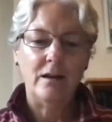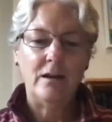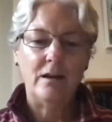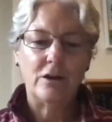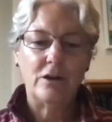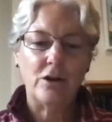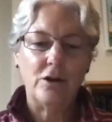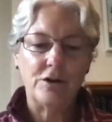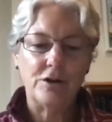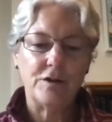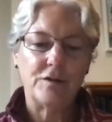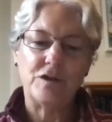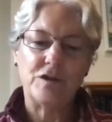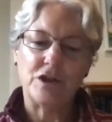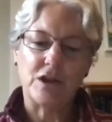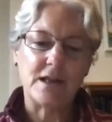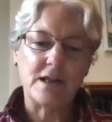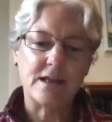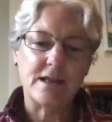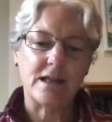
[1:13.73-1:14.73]
God of
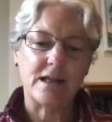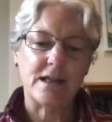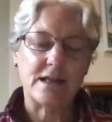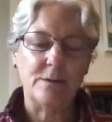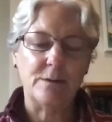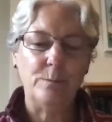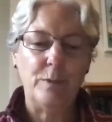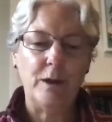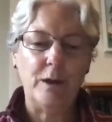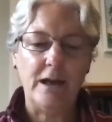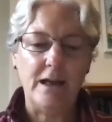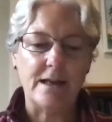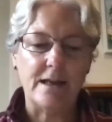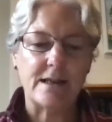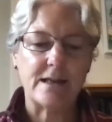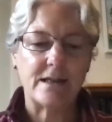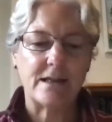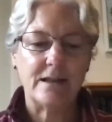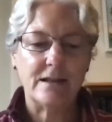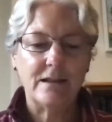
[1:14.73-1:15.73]
justice and
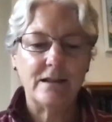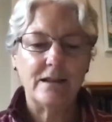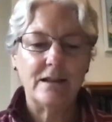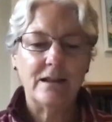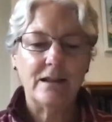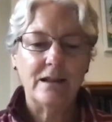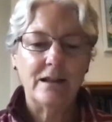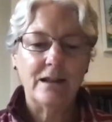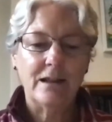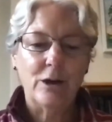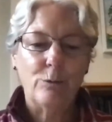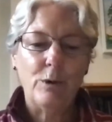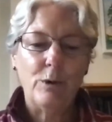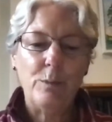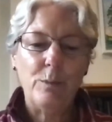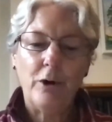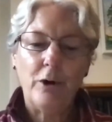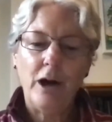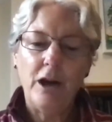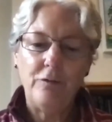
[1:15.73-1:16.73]
peace, we
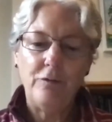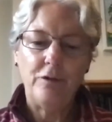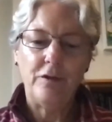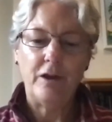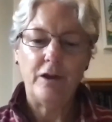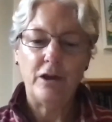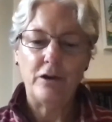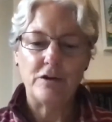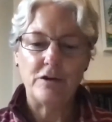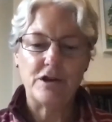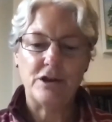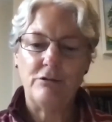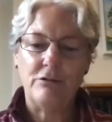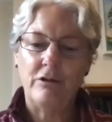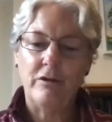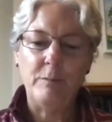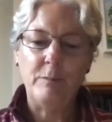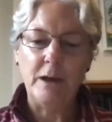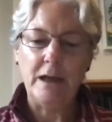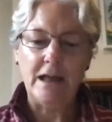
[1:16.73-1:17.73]
pray for those who
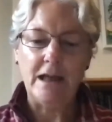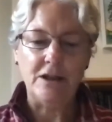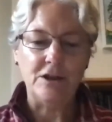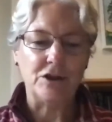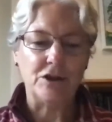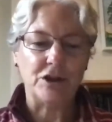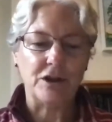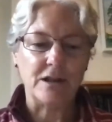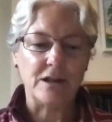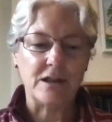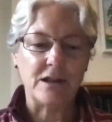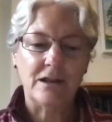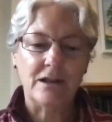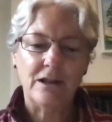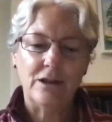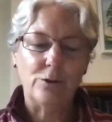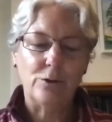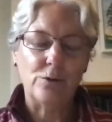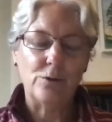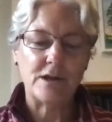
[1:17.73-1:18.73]
have been injured
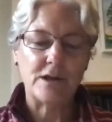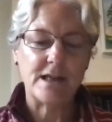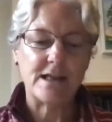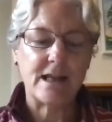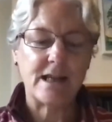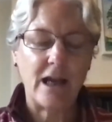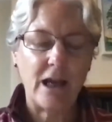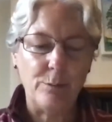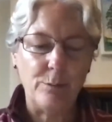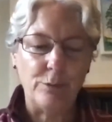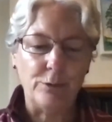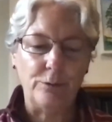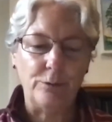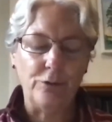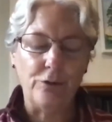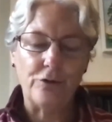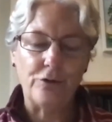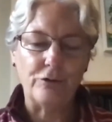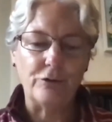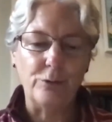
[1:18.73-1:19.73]
or disabled
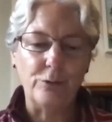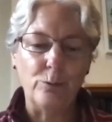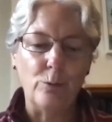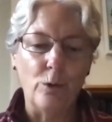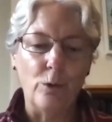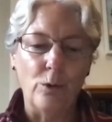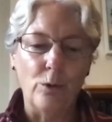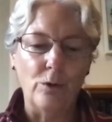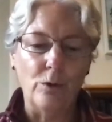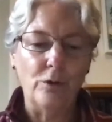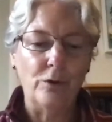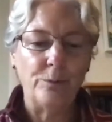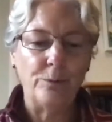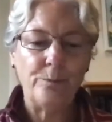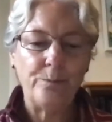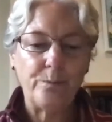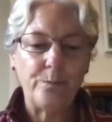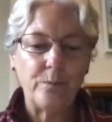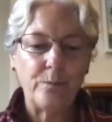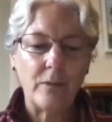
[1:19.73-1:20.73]
through war,
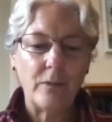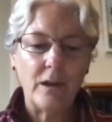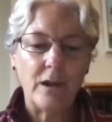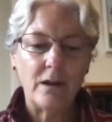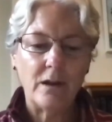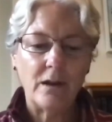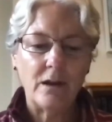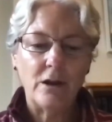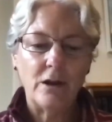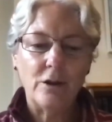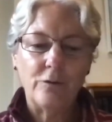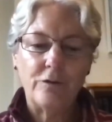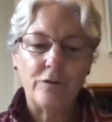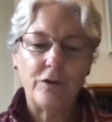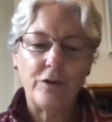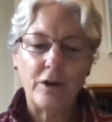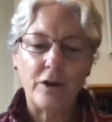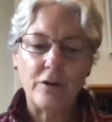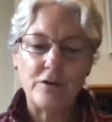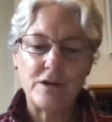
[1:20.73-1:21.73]
for
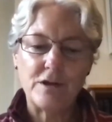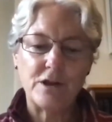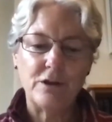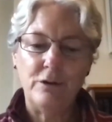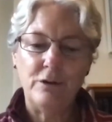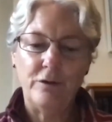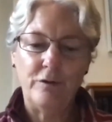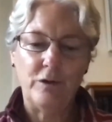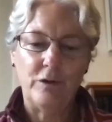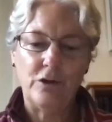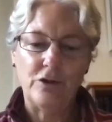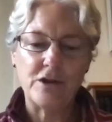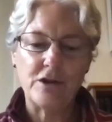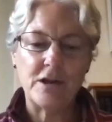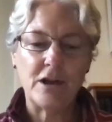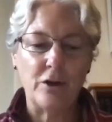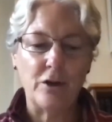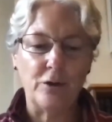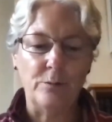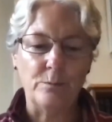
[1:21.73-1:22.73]
those who have lost
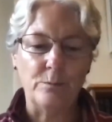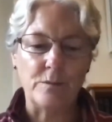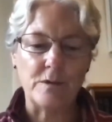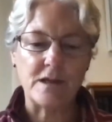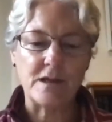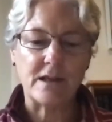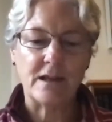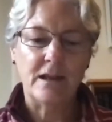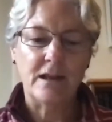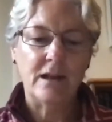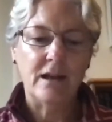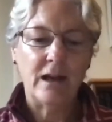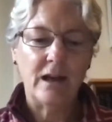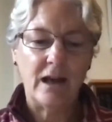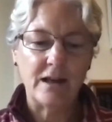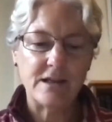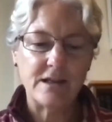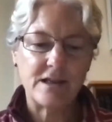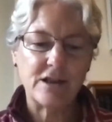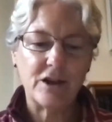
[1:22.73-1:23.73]
homes
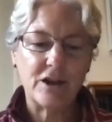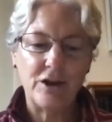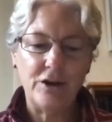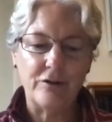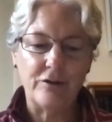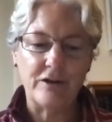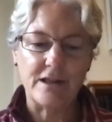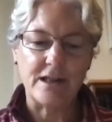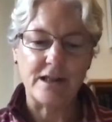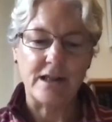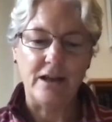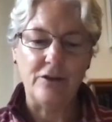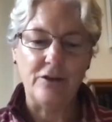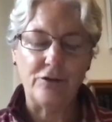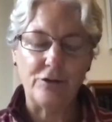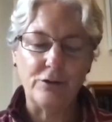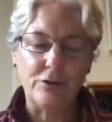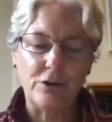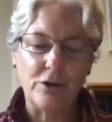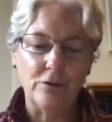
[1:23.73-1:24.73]
and security
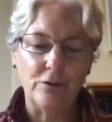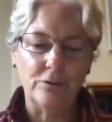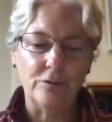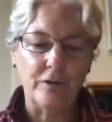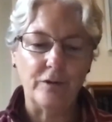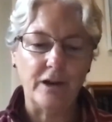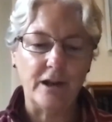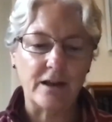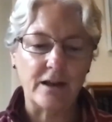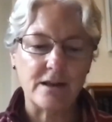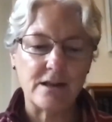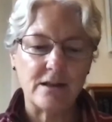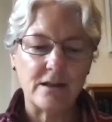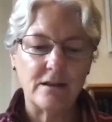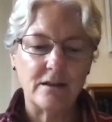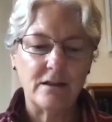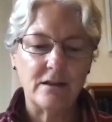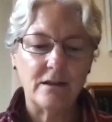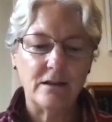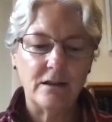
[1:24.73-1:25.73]
through conflict,
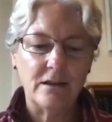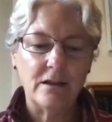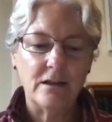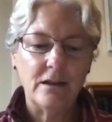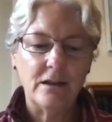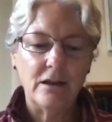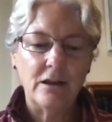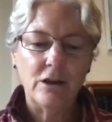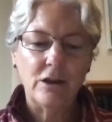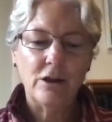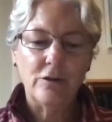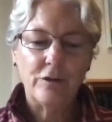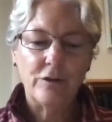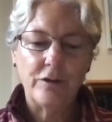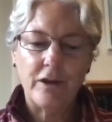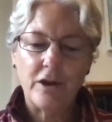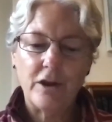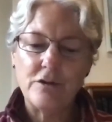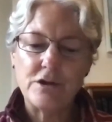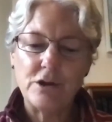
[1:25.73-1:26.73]
for
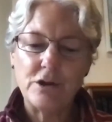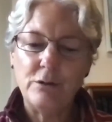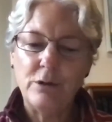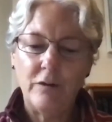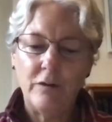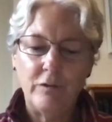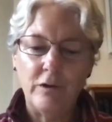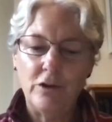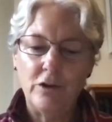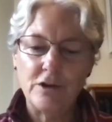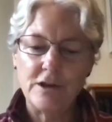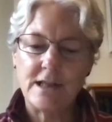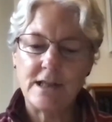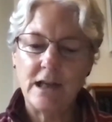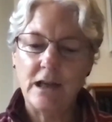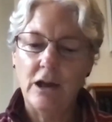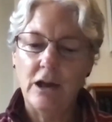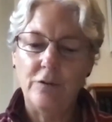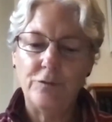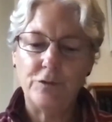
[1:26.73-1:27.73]
those who have lost
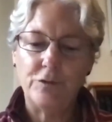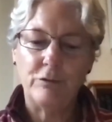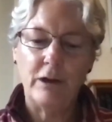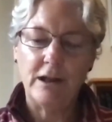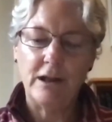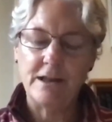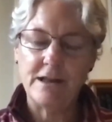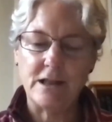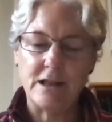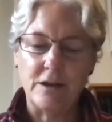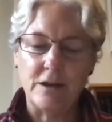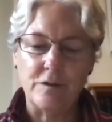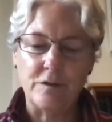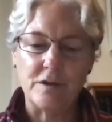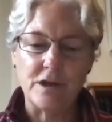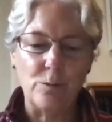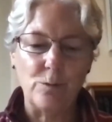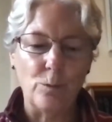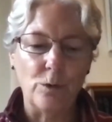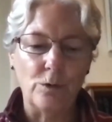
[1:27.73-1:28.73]
loved relatives
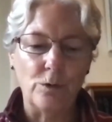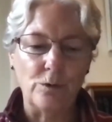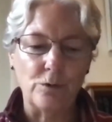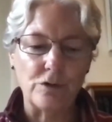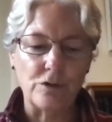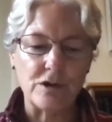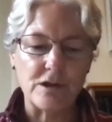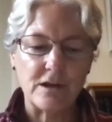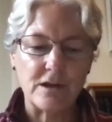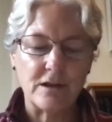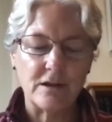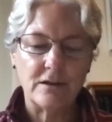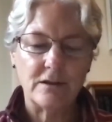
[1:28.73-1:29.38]
in wars,